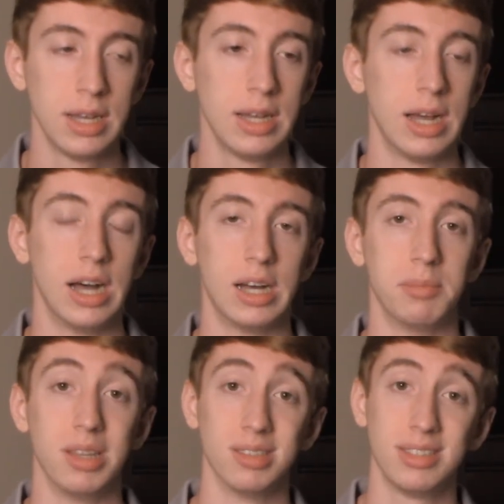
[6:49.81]

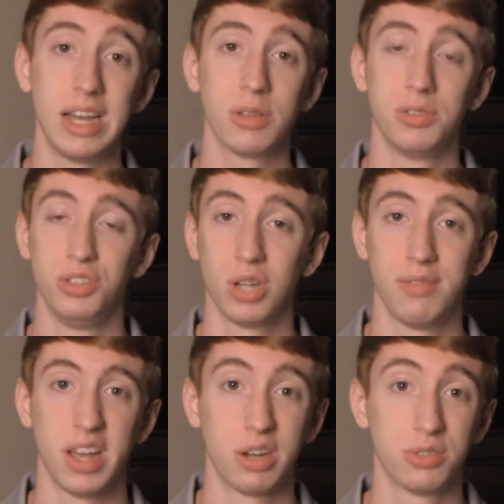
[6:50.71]
In the South, you still
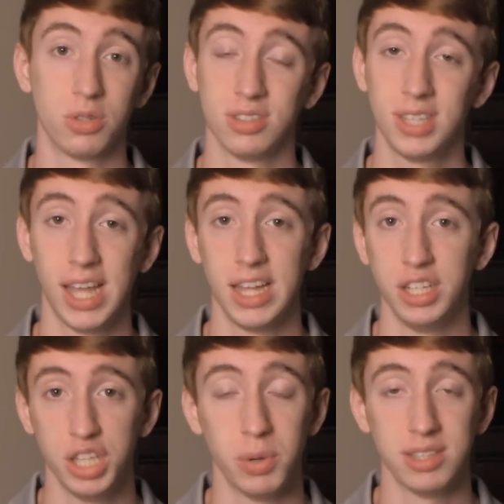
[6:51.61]
have Arizona State
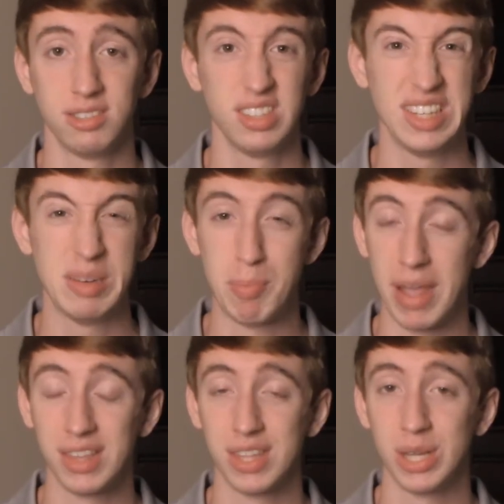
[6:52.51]
and USC
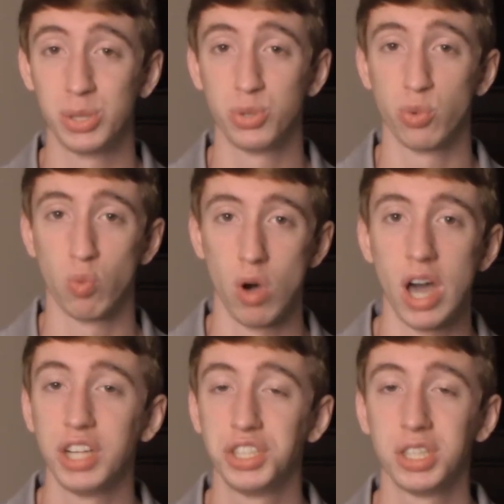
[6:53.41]
mainly to
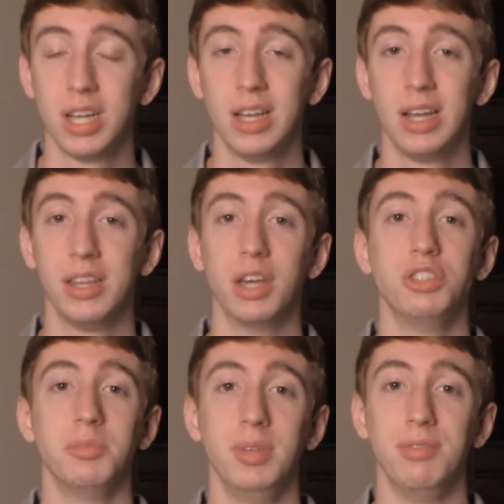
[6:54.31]
watch, and those
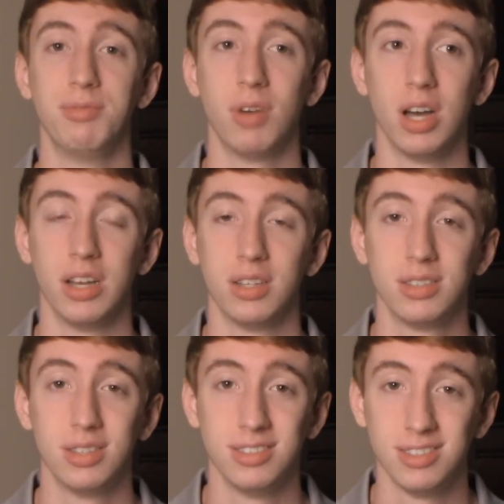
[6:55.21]
should be fun
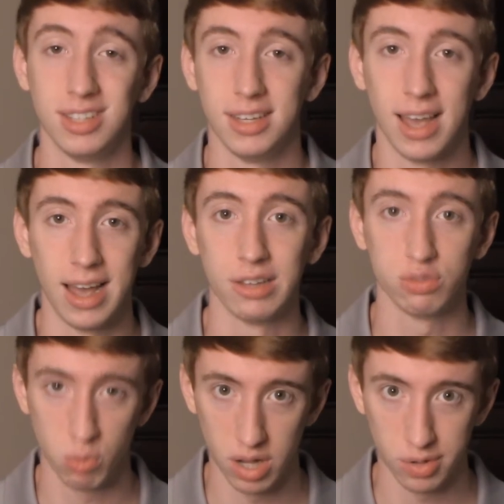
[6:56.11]
to see
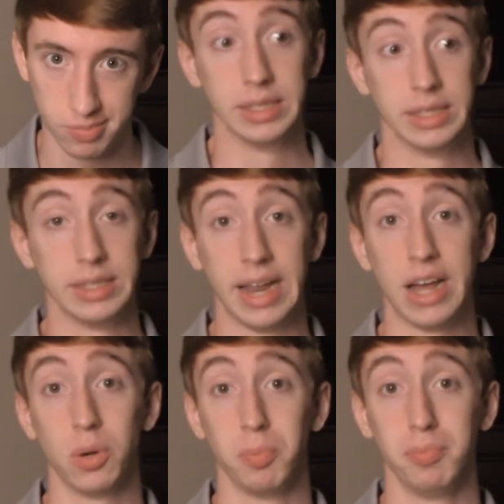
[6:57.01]
as well.
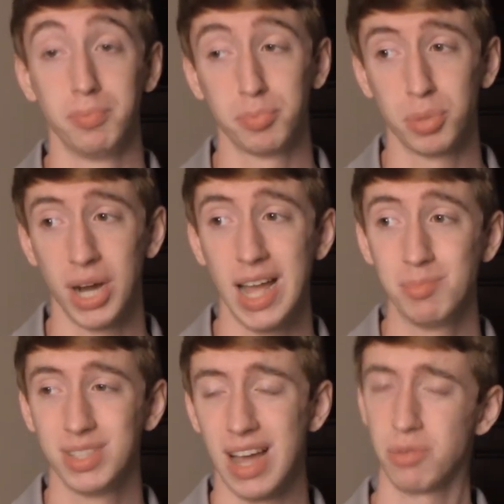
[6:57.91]
Now,
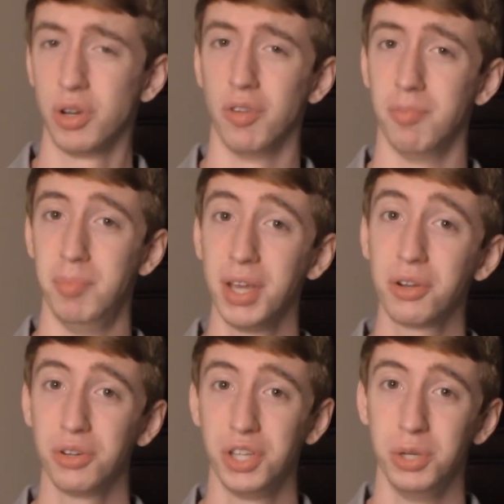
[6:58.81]
perhaps, I don't know if
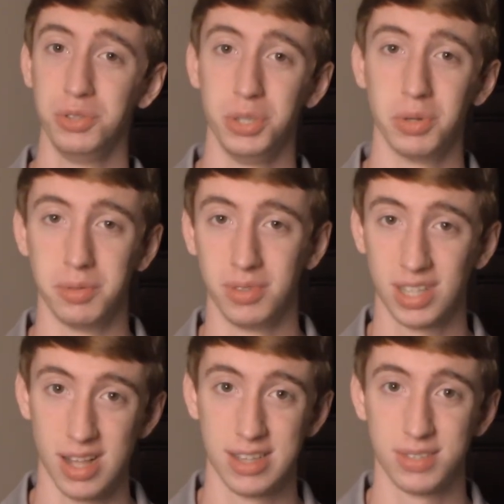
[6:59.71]
bigger news you would
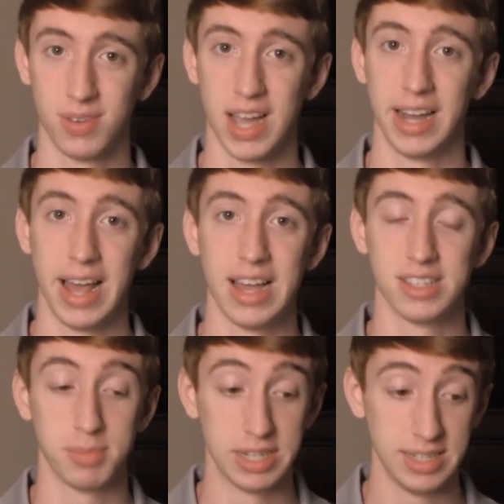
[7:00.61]
classify it as, but